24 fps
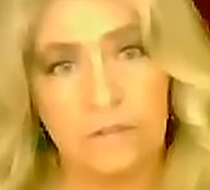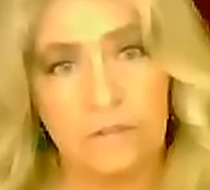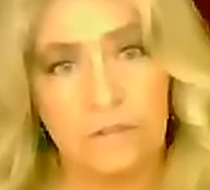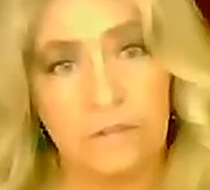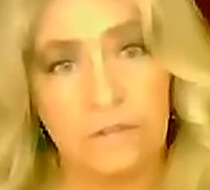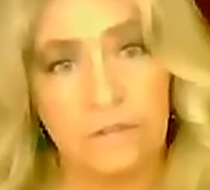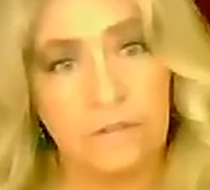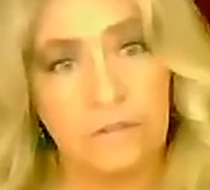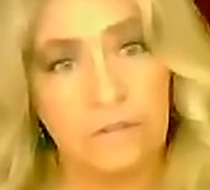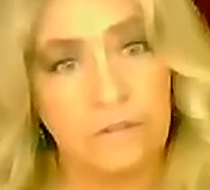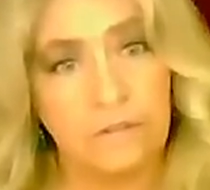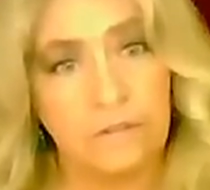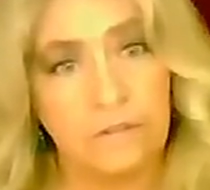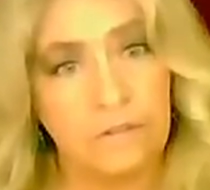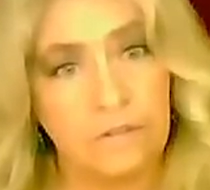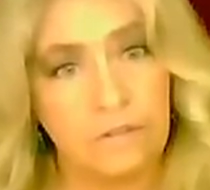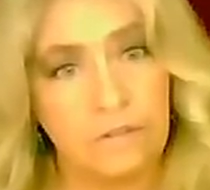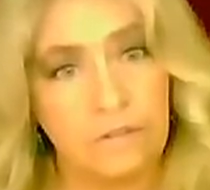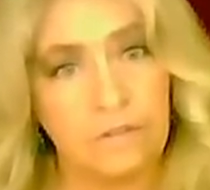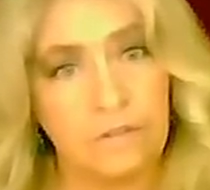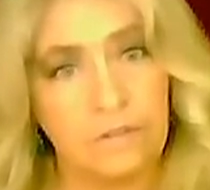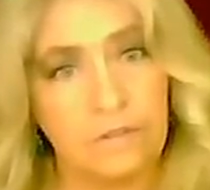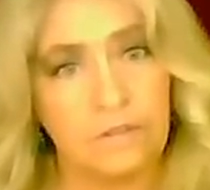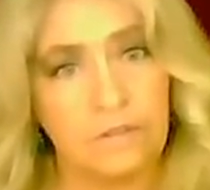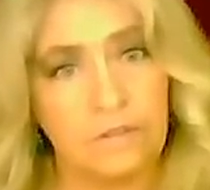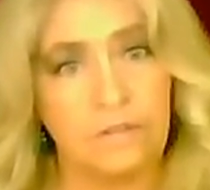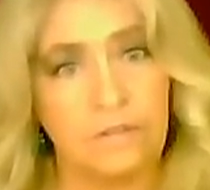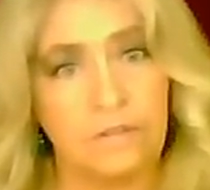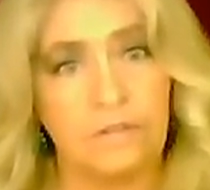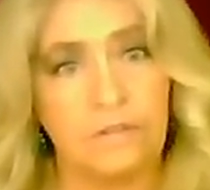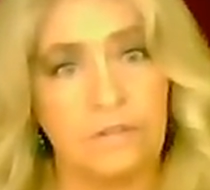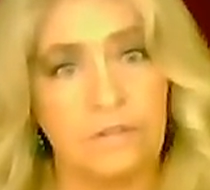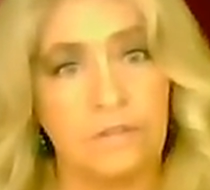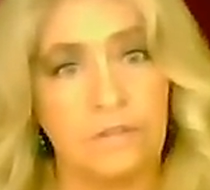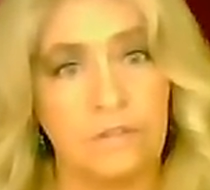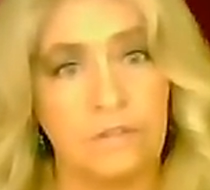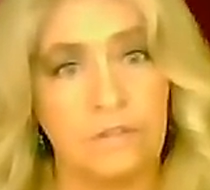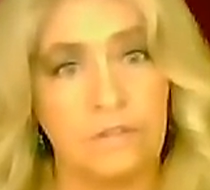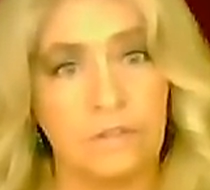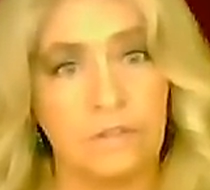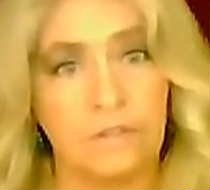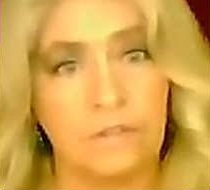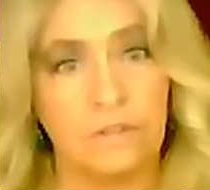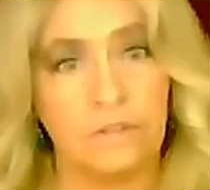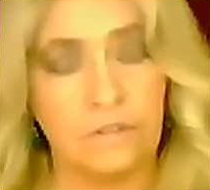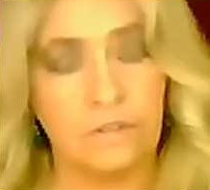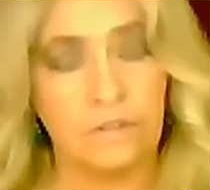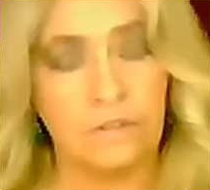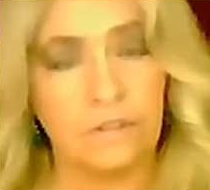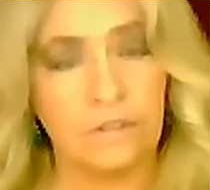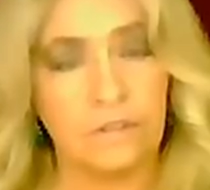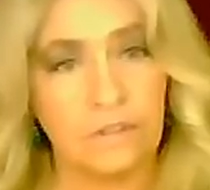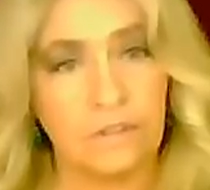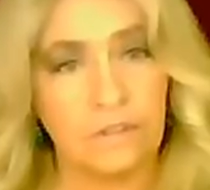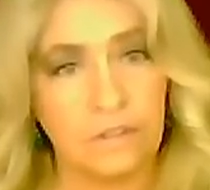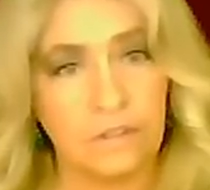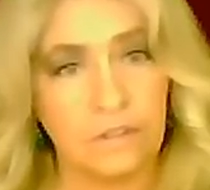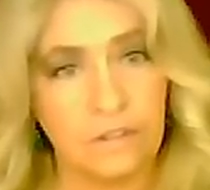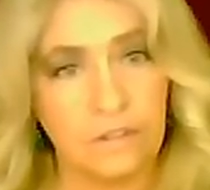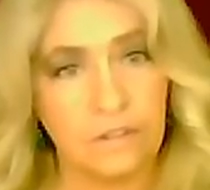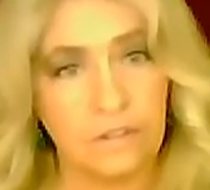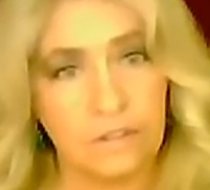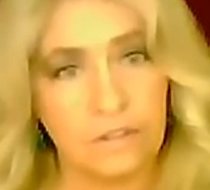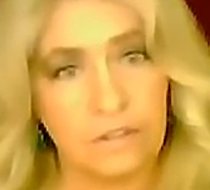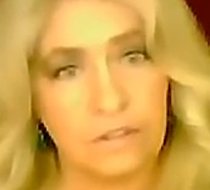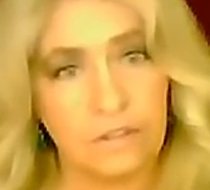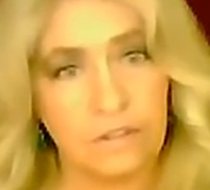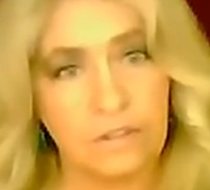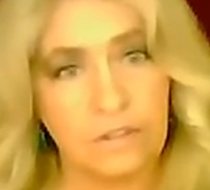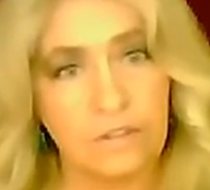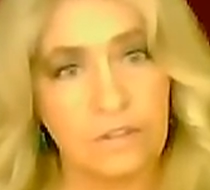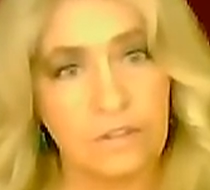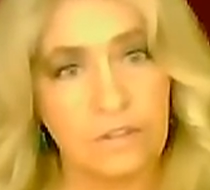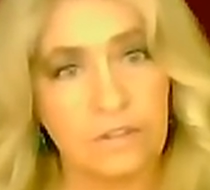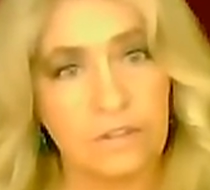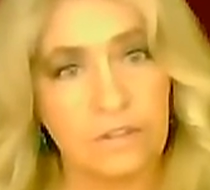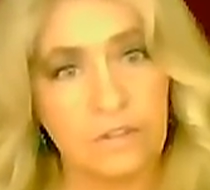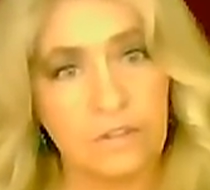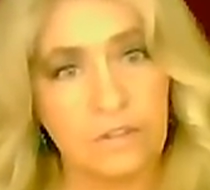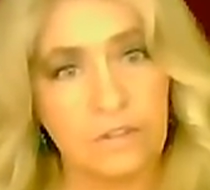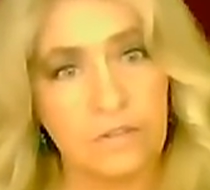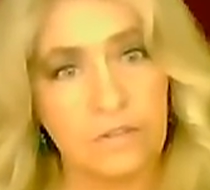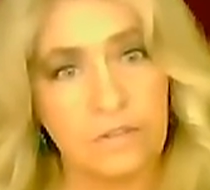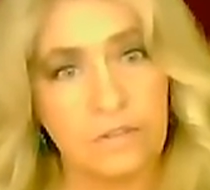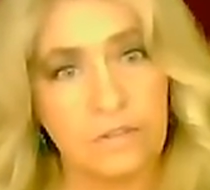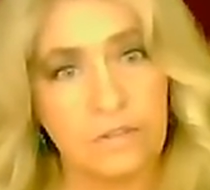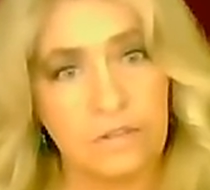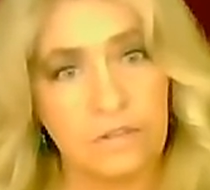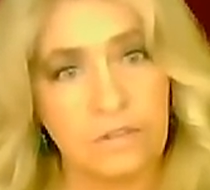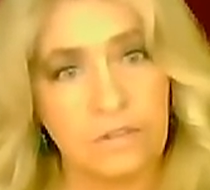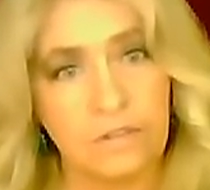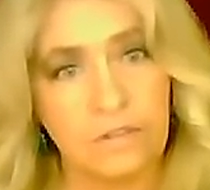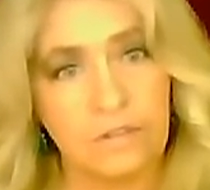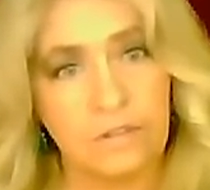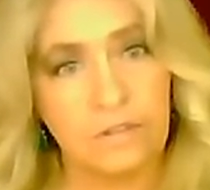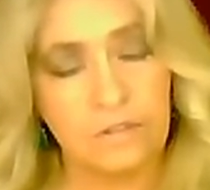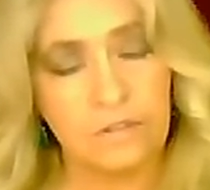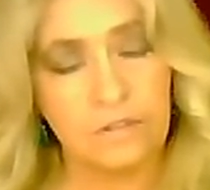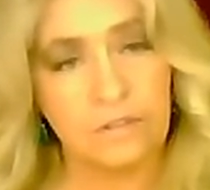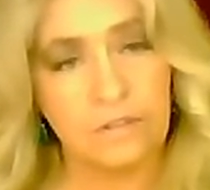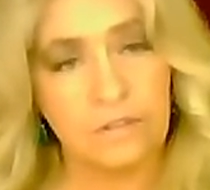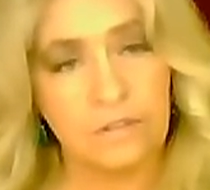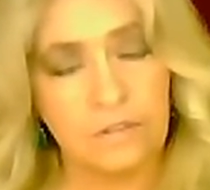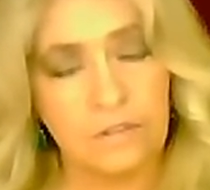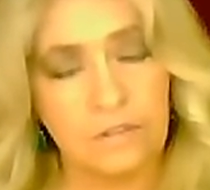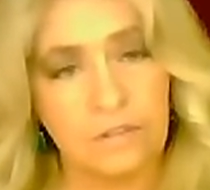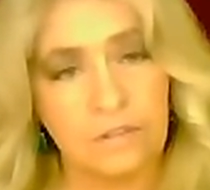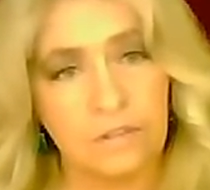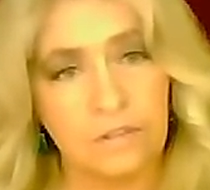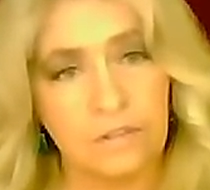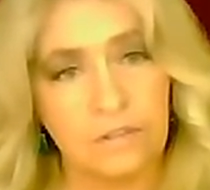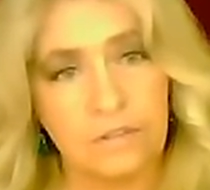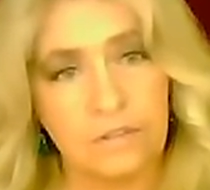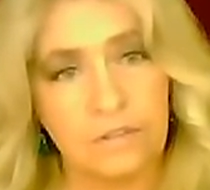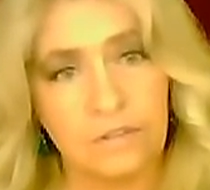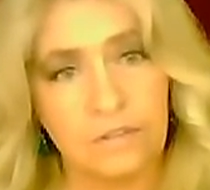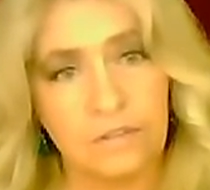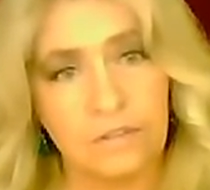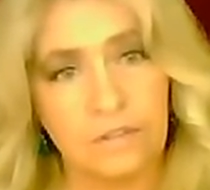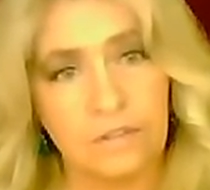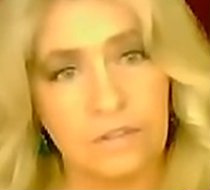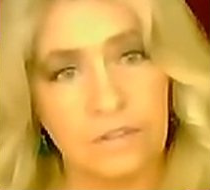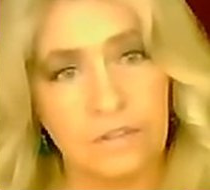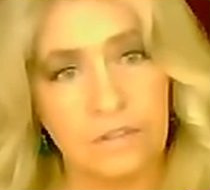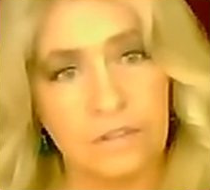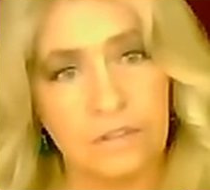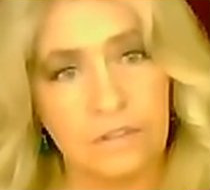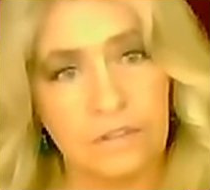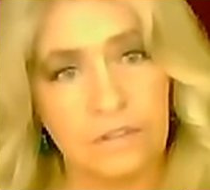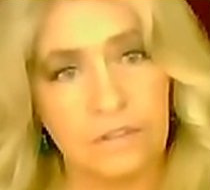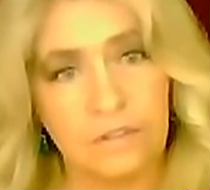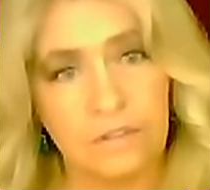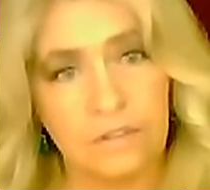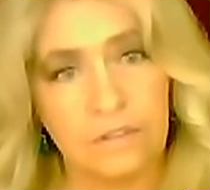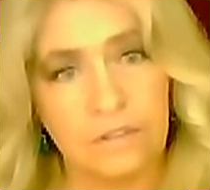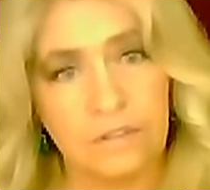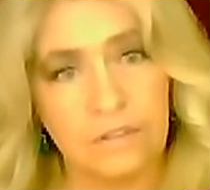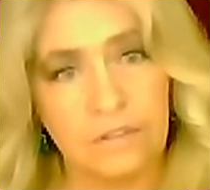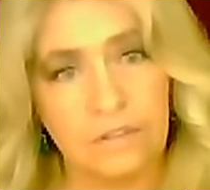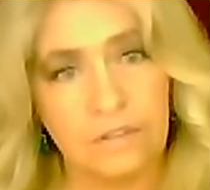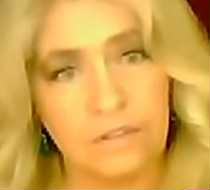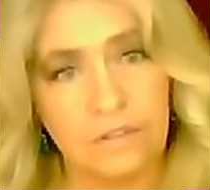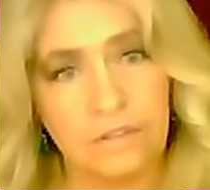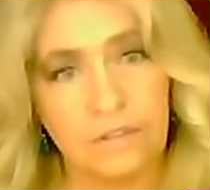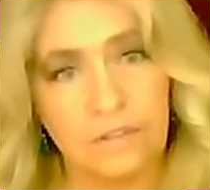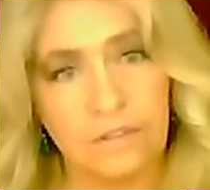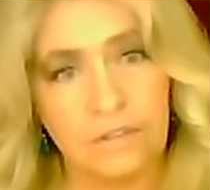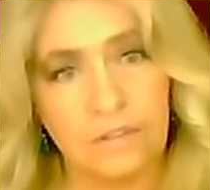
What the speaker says: [no speech]